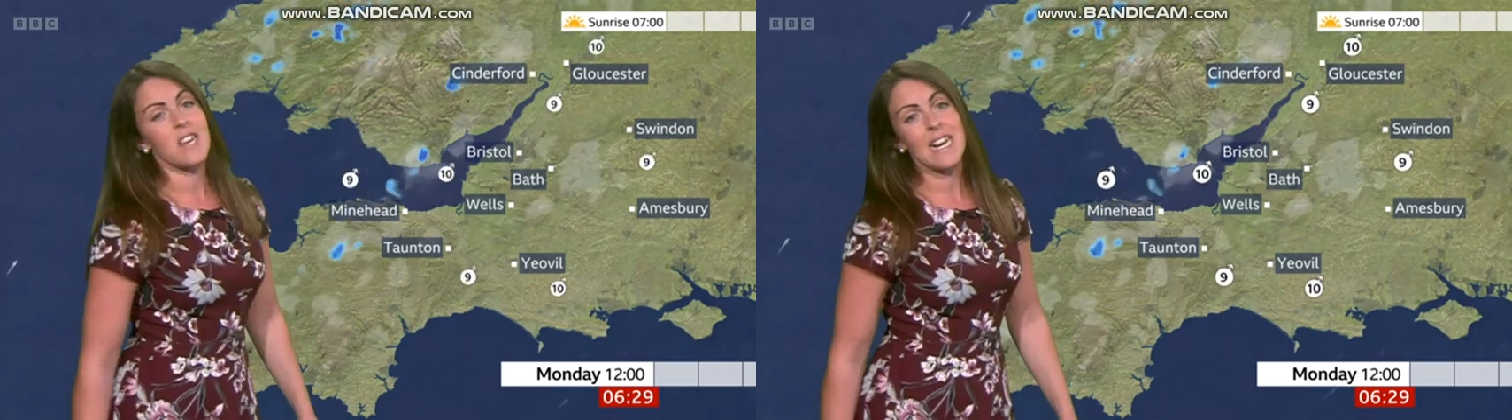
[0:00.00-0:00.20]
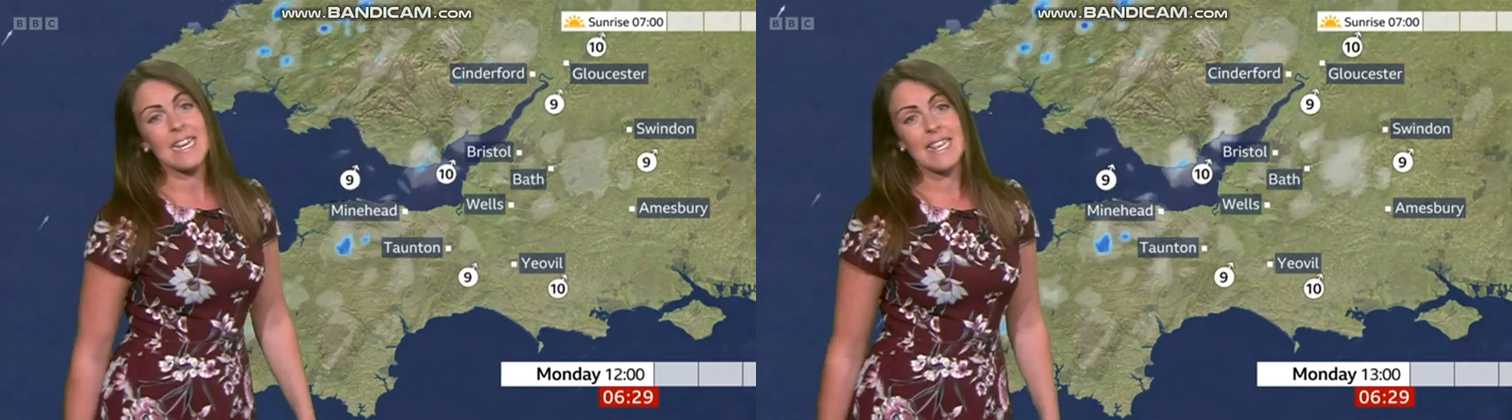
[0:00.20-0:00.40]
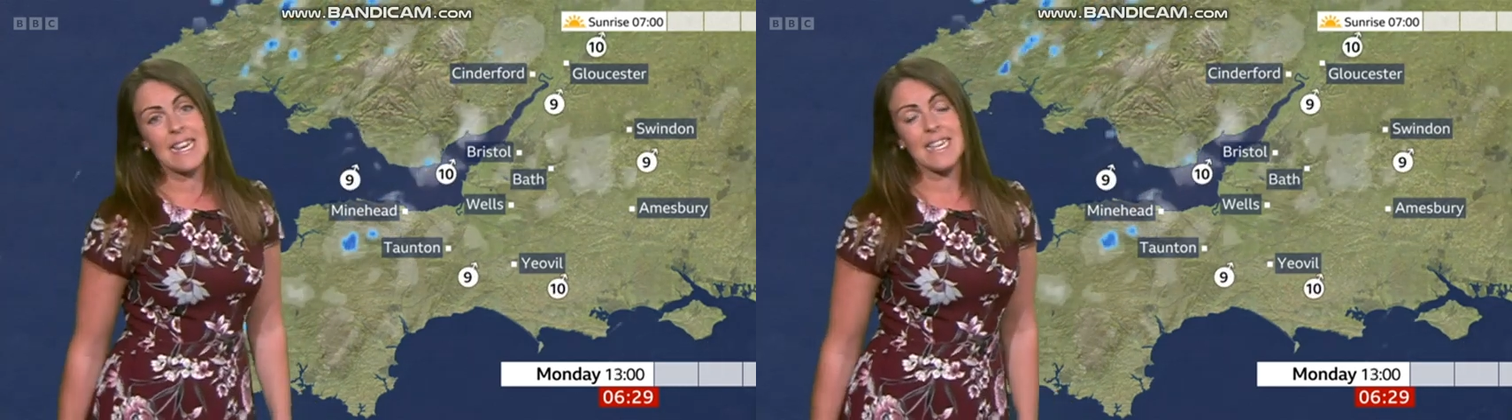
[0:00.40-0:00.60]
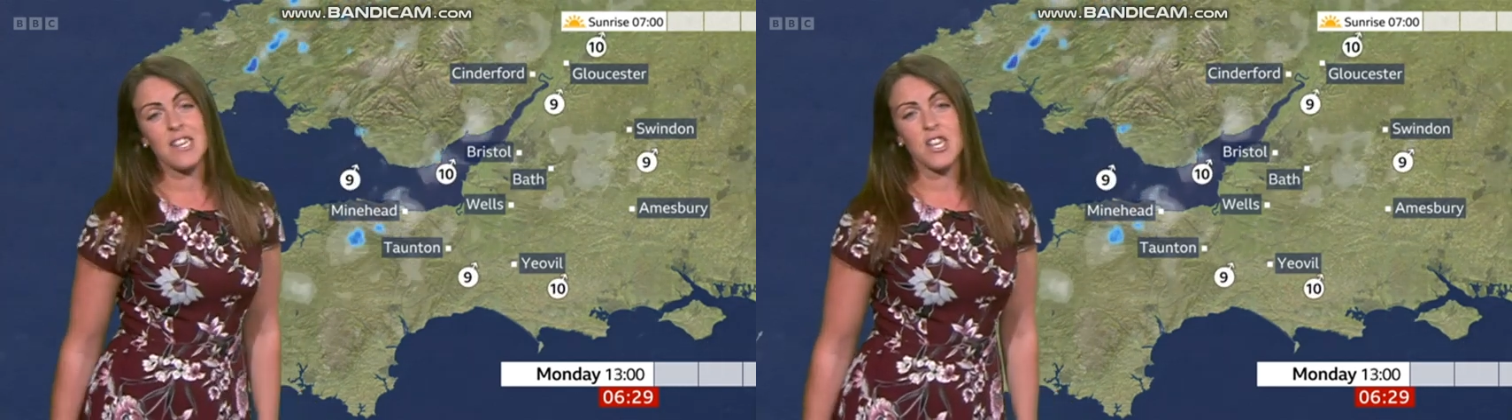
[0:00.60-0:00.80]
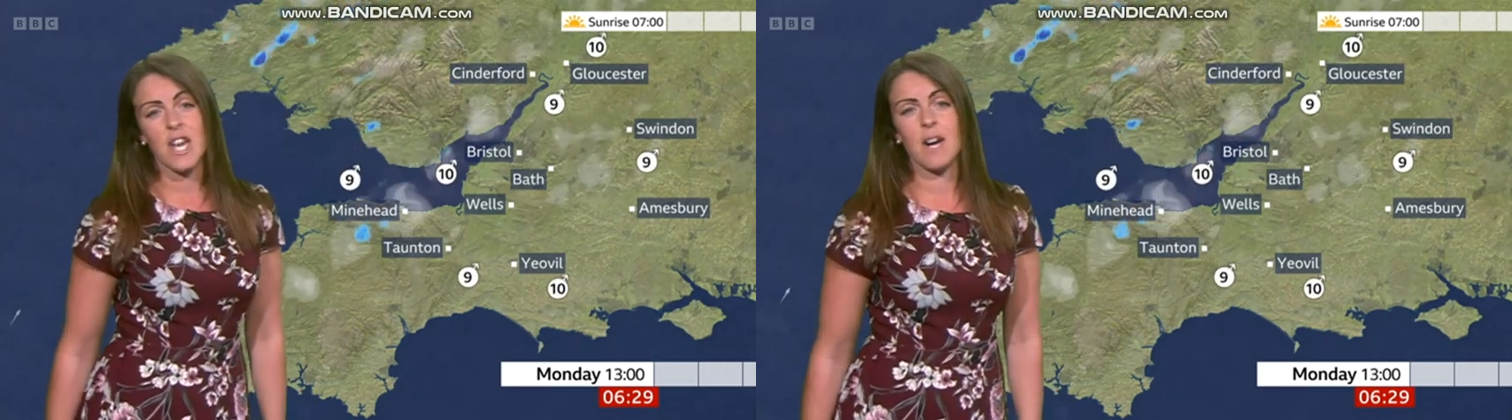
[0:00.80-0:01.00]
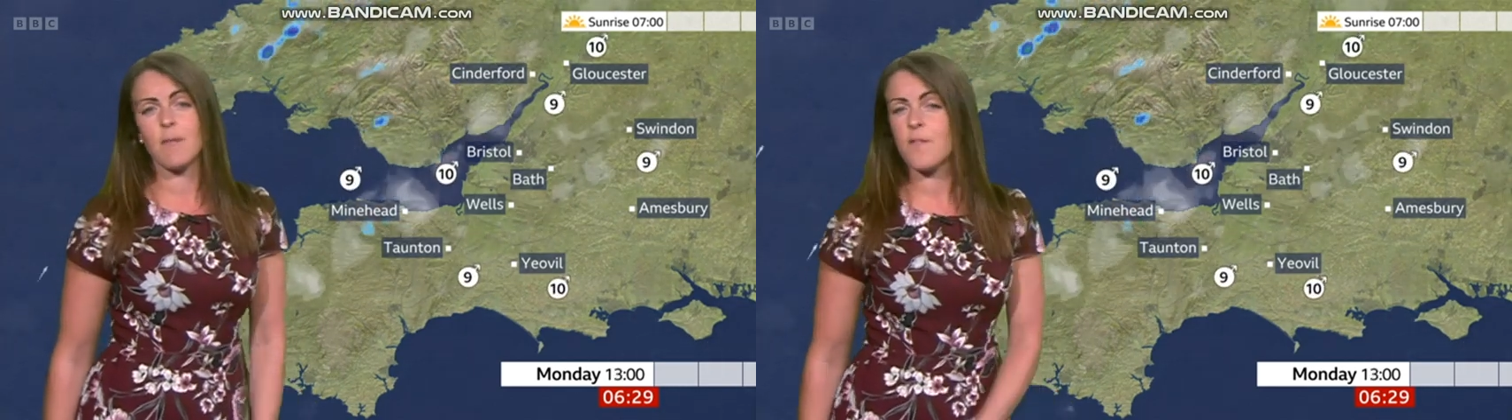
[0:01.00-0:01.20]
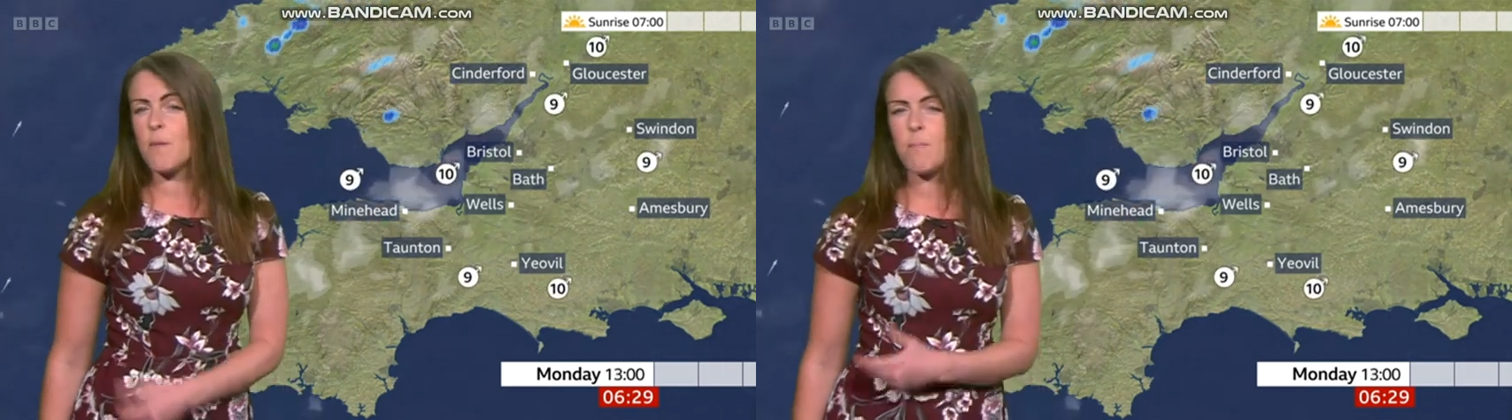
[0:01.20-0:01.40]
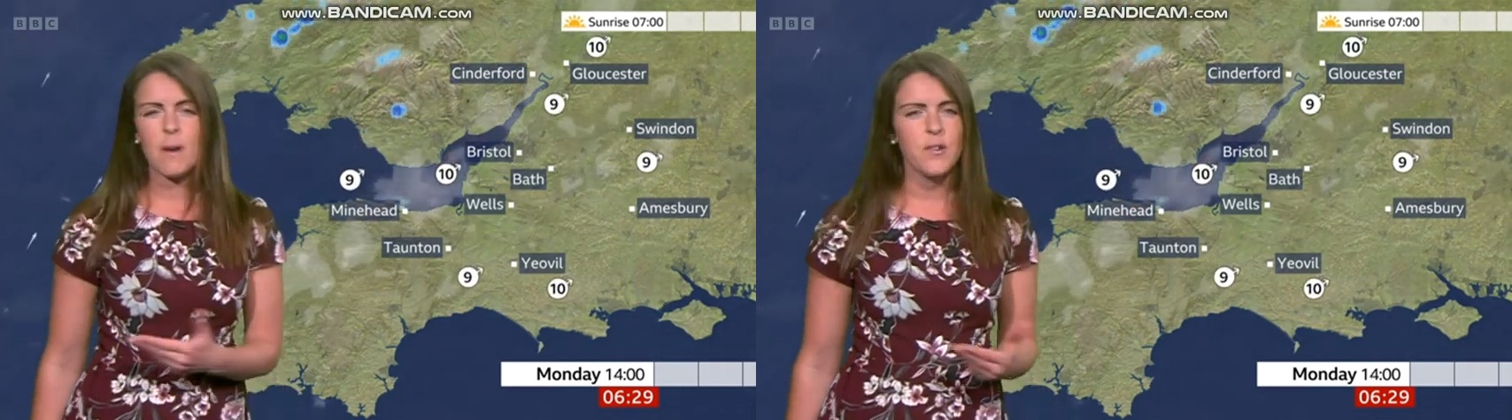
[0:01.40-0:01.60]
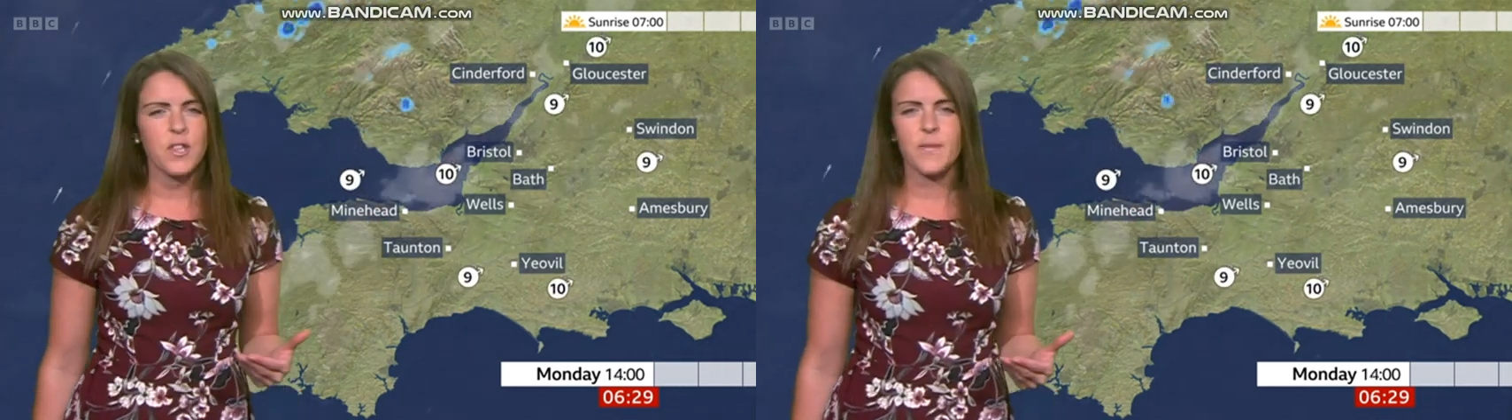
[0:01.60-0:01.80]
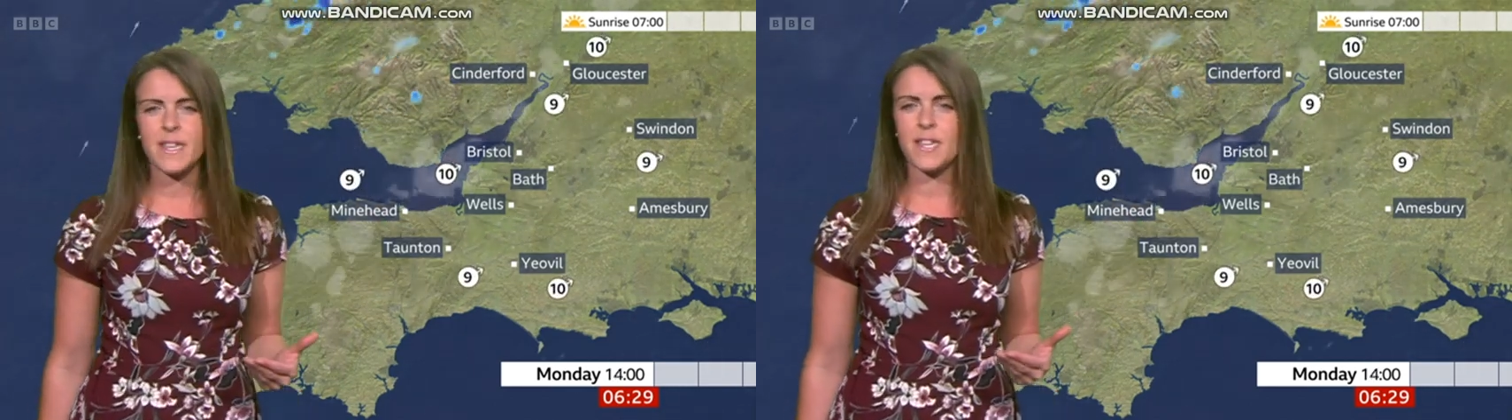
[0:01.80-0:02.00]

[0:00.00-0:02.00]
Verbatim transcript: odd isolated shower, but for most of us,